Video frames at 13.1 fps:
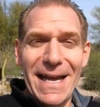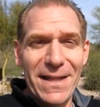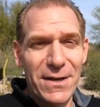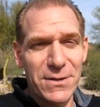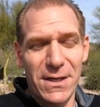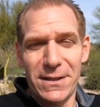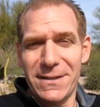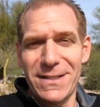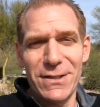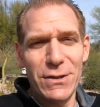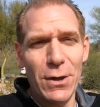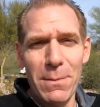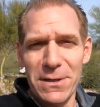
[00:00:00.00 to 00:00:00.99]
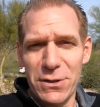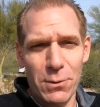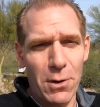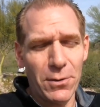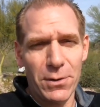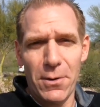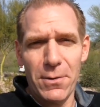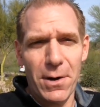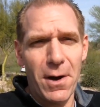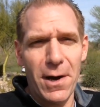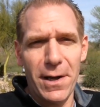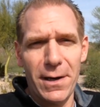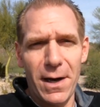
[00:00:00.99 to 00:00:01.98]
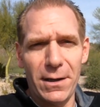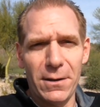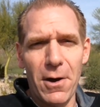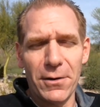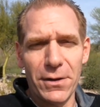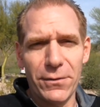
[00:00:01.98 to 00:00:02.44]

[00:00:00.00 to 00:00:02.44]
There's so much growth going on along the